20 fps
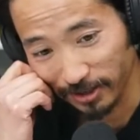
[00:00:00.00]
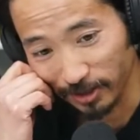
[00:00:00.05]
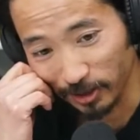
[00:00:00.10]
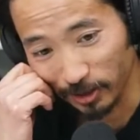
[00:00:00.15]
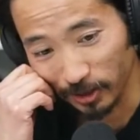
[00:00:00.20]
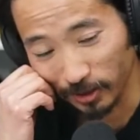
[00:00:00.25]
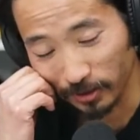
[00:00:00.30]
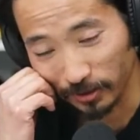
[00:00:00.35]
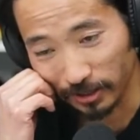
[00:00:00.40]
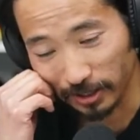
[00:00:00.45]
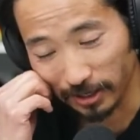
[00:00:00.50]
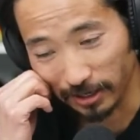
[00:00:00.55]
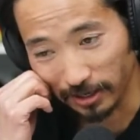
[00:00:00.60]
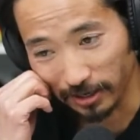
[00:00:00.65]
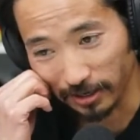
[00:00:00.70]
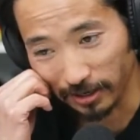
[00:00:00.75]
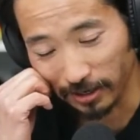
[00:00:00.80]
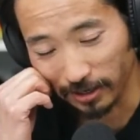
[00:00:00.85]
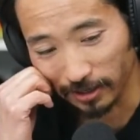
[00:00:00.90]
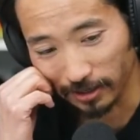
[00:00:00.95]
you know they
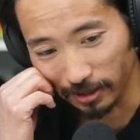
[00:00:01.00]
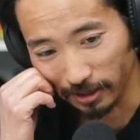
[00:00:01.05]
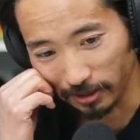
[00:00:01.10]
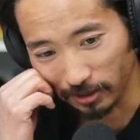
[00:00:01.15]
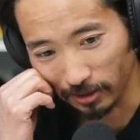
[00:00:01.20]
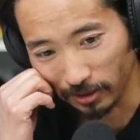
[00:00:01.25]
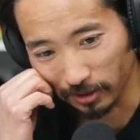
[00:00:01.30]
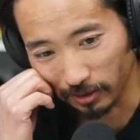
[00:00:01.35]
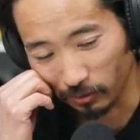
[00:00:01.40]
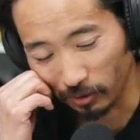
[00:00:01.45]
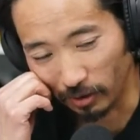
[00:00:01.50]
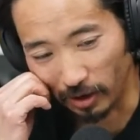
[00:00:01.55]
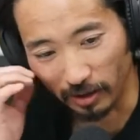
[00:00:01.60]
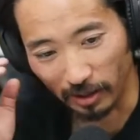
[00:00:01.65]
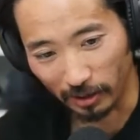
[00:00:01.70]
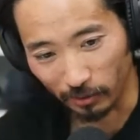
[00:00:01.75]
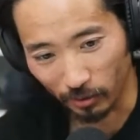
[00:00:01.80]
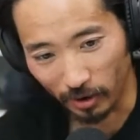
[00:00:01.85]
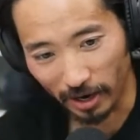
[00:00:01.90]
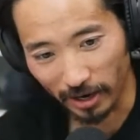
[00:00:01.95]
uh they talk
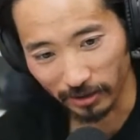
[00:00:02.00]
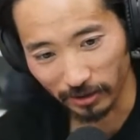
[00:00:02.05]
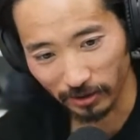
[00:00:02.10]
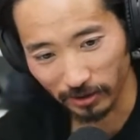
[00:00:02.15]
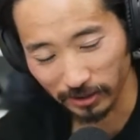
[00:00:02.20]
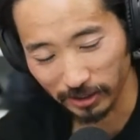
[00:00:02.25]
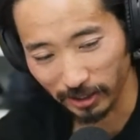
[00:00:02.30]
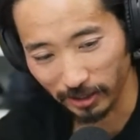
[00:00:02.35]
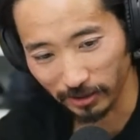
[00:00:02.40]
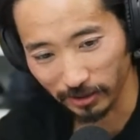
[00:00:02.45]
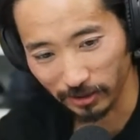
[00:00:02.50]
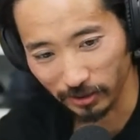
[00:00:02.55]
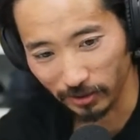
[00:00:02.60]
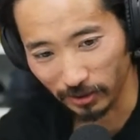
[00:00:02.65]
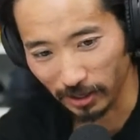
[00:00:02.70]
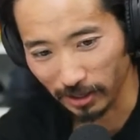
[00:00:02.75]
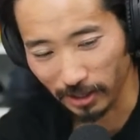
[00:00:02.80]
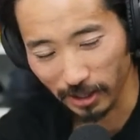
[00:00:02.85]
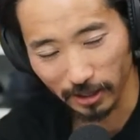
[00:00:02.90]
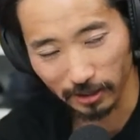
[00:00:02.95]
uh, like Ryan Hall tells
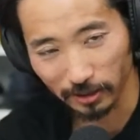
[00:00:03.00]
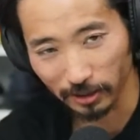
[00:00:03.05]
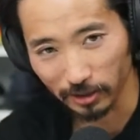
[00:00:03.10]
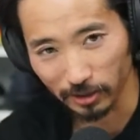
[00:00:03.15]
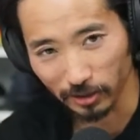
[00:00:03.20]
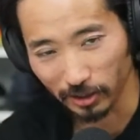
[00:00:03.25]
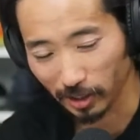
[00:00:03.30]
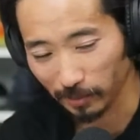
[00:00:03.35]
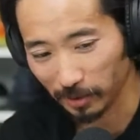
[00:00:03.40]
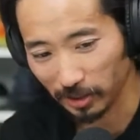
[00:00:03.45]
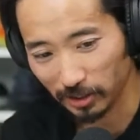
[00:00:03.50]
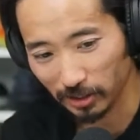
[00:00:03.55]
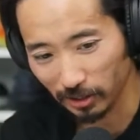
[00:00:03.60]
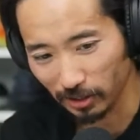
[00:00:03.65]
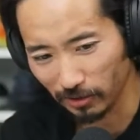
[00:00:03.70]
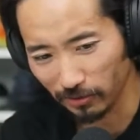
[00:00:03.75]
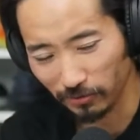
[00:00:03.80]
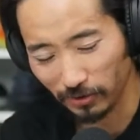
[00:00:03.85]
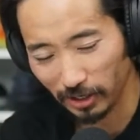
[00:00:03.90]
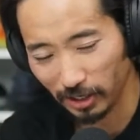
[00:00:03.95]
you, and then like you're coming
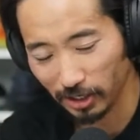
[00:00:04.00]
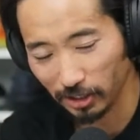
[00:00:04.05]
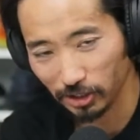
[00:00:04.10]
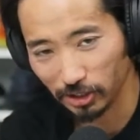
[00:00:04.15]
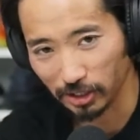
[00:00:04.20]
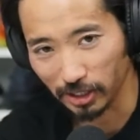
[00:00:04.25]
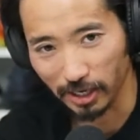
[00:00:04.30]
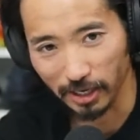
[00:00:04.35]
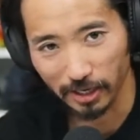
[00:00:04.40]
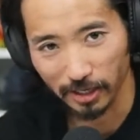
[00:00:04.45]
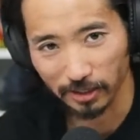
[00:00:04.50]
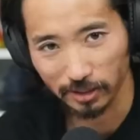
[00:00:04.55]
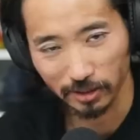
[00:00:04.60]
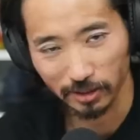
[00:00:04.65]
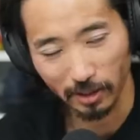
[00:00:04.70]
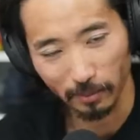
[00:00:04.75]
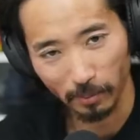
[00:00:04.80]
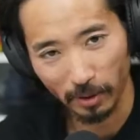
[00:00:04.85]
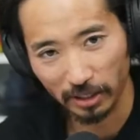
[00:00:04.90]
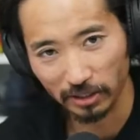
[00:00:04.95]
to the finish, and
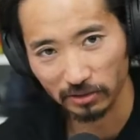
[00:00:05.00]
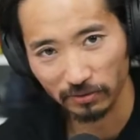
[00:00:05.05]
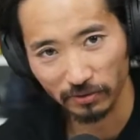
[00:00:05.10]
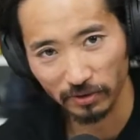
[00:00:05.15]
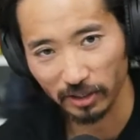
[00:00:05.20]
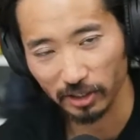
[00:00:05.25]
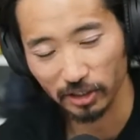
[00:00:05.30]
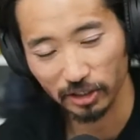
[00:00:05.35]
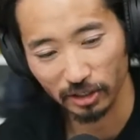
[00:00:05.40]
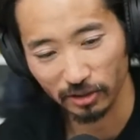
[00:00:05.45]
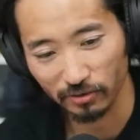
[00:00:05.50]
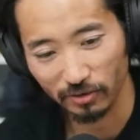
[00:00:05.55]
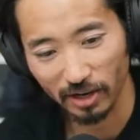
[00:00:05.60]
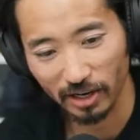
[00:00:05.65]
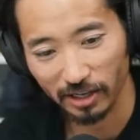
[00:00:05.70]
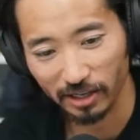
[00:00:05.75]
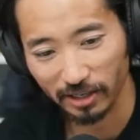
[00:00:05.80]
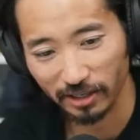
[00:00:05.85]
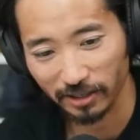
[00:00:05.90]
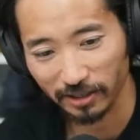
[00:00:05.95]
it's the best finish in
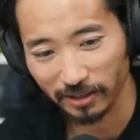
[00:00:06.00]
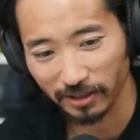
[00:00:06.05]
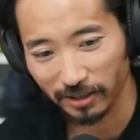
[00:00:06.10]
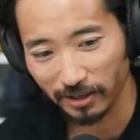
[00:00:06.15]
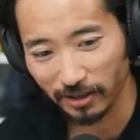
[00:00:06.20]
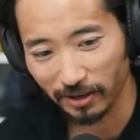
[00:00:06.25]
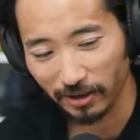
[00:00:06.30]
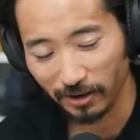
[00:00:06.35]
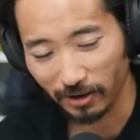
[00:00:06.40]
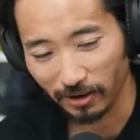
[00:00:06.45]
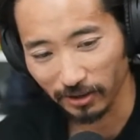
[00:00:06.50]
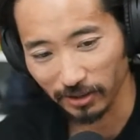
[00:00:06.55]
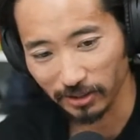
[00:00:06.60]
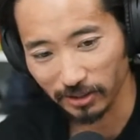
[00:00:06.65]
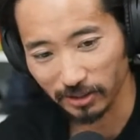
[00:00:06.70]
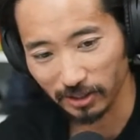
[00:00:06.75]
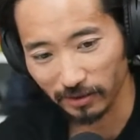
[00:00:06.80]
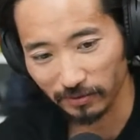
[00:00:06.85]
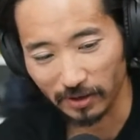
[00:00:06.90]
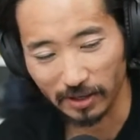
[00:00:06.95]
running, all
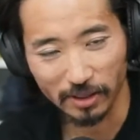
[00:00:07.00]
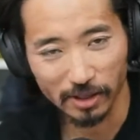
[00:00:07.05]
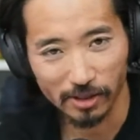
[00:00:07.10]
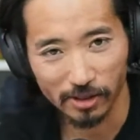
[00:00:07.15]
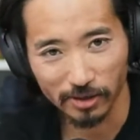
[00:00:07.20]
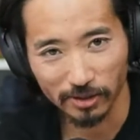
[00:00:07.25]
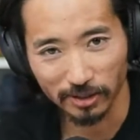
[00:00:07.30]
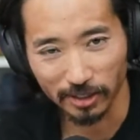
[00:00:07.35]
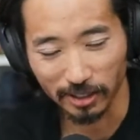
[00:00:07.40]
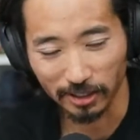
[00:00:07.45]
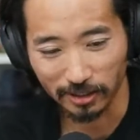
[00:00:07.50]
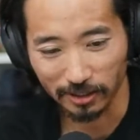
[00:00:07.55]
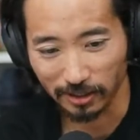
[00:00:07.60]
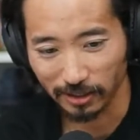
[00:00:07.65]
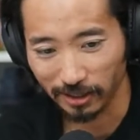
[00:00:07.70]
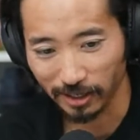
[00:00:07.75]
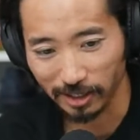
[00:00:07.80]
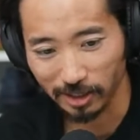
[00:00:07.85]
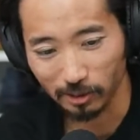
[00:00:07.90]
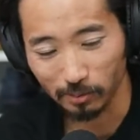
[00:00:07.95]
this stuff. And then there's like
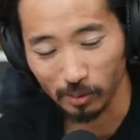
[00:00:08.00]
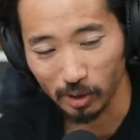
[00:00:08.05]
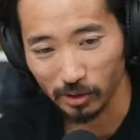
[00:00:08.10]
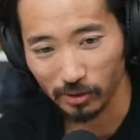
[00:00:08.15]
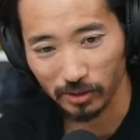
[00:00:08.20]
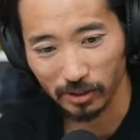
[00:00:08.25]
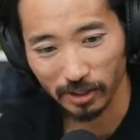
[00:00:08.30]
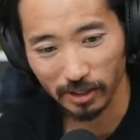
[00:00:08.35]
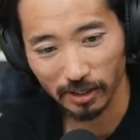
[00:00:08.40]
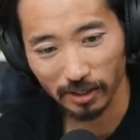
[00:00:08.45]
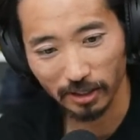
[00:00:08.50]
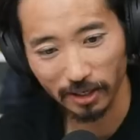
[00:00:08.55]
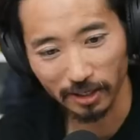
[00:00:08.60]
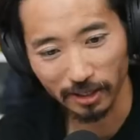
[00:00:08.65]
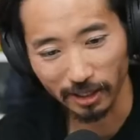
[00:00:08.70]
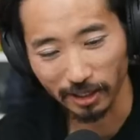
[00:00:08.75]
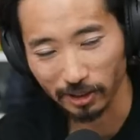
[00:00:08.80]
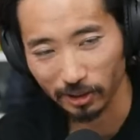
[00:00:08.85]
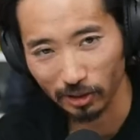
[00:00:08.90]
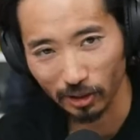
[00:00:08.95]
nice music
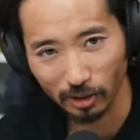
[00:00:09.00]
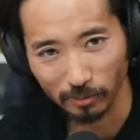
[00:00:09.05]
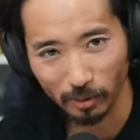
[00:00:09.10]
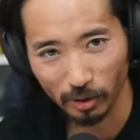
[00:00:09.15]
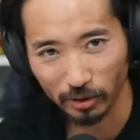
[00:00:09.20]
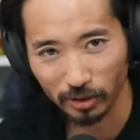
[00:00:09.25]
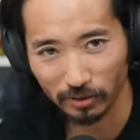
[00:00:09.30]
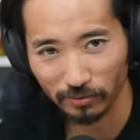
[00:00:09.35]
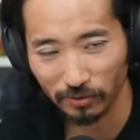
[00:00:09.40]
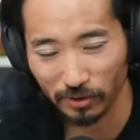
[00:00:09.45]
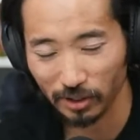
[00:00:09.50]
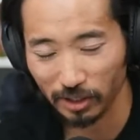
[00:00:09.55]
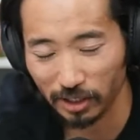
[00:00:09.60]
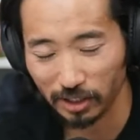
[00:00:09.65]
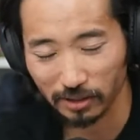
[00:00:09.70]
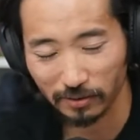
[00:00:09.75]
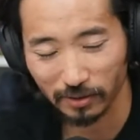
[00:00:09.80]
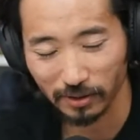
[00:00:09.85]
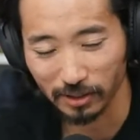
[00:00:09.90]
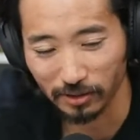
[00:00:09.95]
and like slow motion
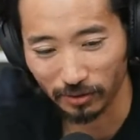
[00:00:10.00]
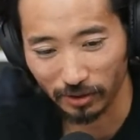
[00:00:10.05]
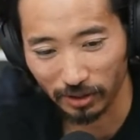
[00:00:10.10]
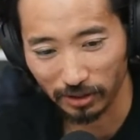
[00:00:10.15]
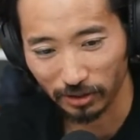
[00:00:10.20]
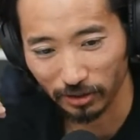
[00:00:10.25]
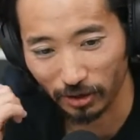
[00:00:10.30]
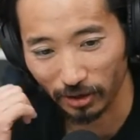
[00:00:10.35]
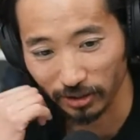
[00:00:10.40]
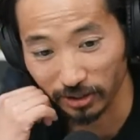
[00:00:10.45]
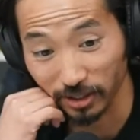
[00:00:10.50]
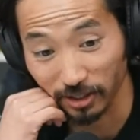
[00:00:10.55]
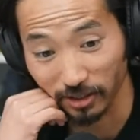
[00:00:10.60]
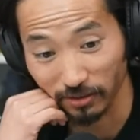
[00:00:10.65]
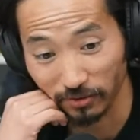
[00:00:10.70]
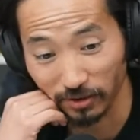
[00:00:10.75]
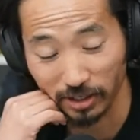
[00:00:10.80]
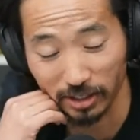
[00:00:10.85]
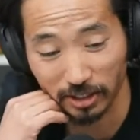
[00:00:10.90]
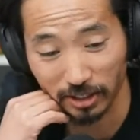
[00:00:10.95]
footage of all these runners crossing
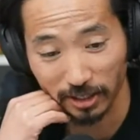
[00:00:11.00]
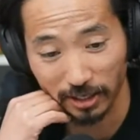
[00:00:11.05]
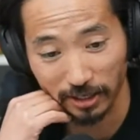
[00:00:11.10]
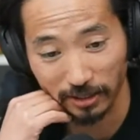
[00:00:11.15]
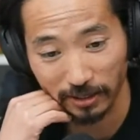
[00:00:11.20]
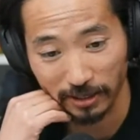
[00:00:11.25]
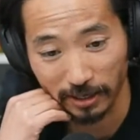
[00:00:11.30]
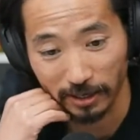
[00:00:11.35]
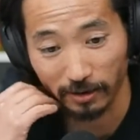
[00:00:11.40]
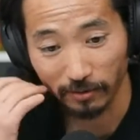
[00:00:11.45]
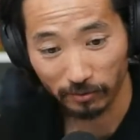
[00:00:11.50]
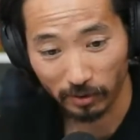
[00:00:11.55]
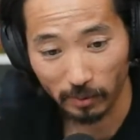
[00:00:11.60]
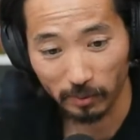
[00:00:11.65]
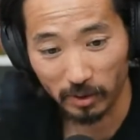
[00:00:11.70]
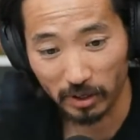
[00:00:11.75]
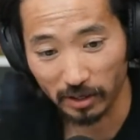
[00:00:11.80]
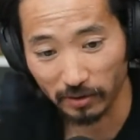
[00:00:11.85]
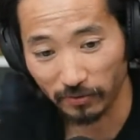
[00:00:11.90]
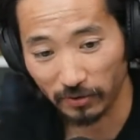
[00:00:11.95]
the finish line
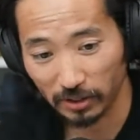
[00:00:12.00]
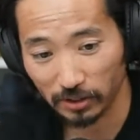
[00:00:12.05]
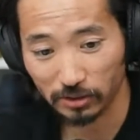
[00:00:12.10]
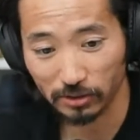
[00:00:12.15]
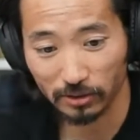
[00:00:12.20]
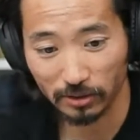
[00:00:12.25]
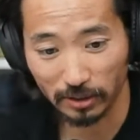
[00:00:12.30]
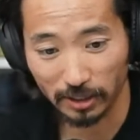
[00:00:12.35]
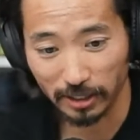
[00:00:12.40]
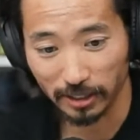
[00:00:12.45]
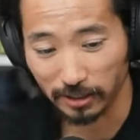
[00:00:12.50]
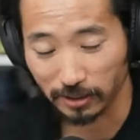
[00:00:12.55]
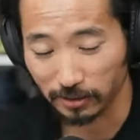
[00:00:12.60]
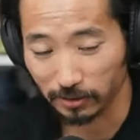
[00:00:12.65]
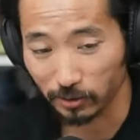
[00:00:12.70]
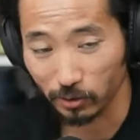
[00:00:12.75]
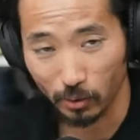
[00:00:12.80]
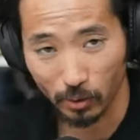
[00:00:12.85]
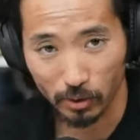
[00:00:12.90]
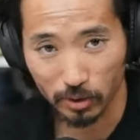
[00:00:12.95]
from the official like
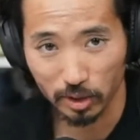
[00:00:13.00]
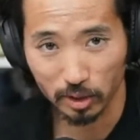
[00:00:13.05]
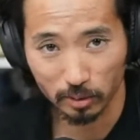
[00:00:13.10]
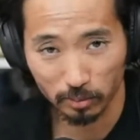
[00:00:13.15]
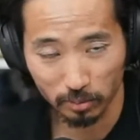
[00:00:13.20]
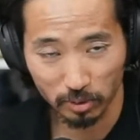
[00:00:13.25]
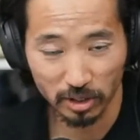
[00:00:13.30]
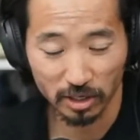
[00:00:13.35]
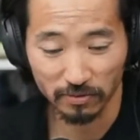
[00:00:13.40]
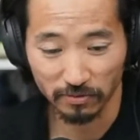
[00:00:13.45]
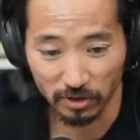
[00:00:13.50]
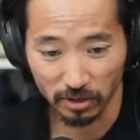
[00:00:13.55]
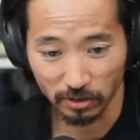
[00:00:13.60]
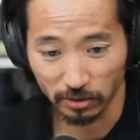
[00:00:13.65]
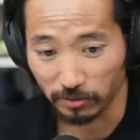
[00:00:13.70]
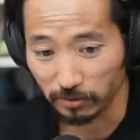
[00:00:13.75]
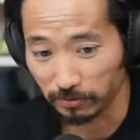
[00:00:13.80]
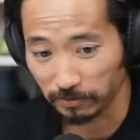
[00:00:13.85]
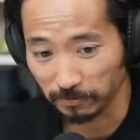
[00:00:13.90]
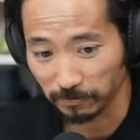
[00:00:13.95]
course
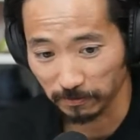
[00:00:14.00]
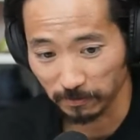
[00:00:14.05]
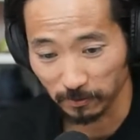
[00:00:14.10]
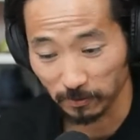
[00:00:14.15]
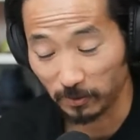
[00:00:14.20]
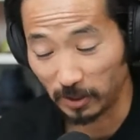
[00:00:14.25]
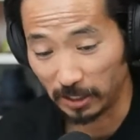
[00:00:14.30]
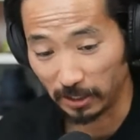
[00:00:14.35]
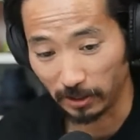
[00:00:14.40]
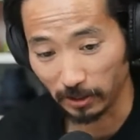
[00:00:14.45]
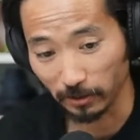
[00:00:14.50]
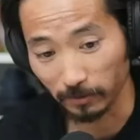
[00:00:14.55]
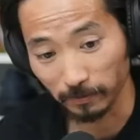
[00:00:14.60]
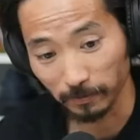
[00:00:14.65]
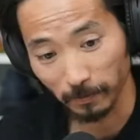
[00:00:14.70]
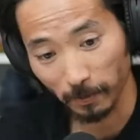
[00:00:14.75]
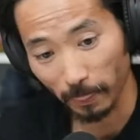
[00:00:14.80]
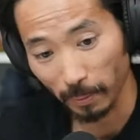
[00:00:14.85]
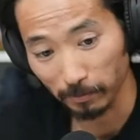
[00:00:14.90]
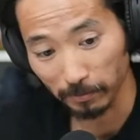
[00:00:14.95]
preview video
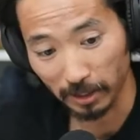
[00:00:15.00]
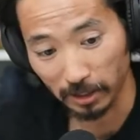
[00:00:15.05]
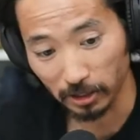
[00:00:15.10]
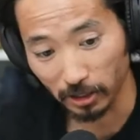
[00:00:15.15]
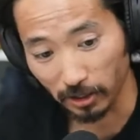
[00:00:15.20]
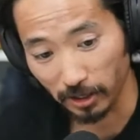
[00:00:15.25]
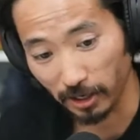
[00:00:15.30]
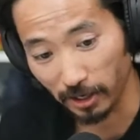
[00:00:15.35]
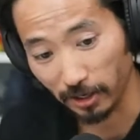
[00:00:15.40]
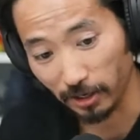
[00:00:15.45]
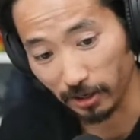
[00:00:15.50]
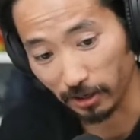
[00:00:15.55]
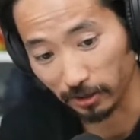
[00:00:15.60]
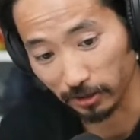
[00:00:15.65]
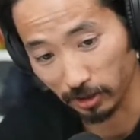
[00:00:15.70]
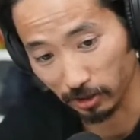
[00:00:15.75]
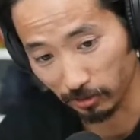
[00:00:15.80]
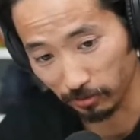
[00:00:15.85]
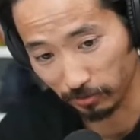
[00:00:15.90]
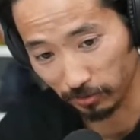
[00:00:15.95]
by John
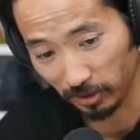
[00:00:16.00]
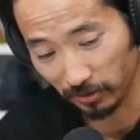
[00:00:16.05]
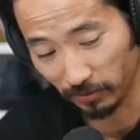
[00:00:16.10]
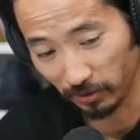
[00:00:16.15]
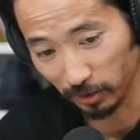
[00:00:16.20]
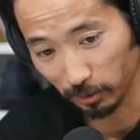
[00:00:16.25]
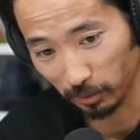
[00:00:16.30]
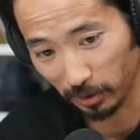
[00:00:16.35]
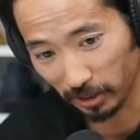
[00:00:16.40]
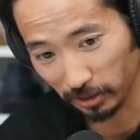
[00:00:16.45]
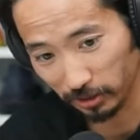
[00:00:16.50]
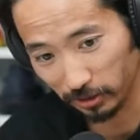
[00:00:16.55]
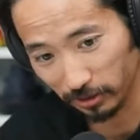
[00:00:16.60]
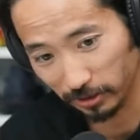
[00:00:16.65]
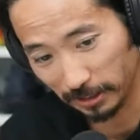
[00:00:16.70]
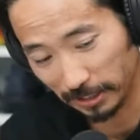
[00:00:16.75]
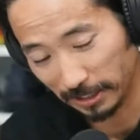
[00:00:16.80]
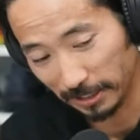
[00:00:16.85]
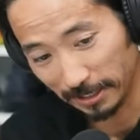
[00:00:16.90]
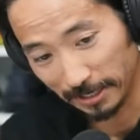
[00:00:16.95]
Hancock, their previous
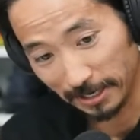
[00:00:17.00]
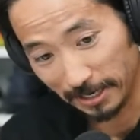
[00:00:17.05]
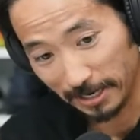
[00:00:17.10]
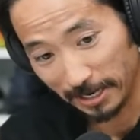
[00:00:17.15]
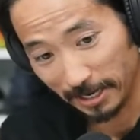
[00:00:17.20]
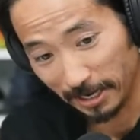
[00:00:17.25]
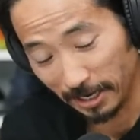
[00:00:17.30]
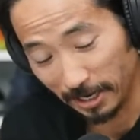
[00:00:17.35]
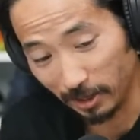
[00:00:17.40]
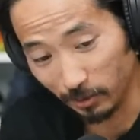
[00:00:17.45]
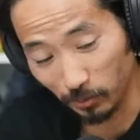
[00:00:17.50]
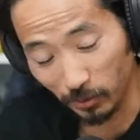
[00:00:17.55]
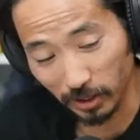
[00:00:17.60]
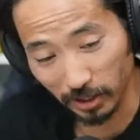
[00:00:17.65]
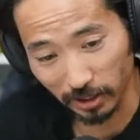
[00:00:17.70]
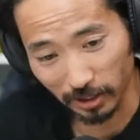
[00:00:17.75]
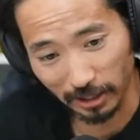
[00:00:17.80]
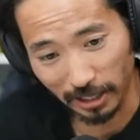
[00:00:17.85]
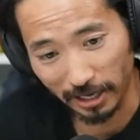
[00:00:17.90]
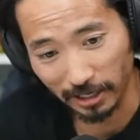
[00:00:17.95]
sponsor. In
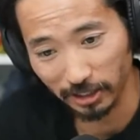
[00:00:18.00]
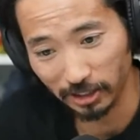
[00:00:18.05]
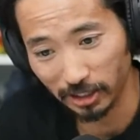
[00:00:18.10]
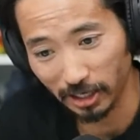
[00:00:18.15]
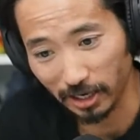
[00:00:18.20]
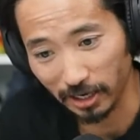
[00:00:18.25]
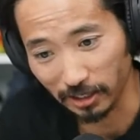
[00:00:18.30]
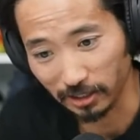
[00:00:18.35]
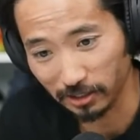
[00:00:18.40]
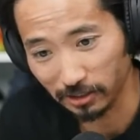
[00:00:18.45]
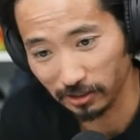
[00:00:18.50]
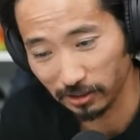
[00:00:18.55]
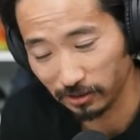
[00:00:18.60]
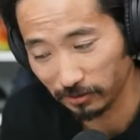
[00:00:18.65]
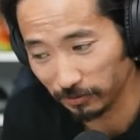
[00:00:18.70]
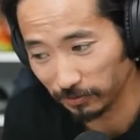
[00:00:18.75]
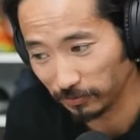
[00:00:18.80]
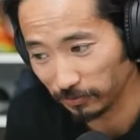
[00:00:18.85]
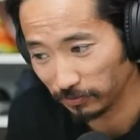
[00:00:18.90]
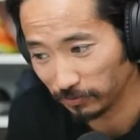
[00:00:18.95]
one of the last shots,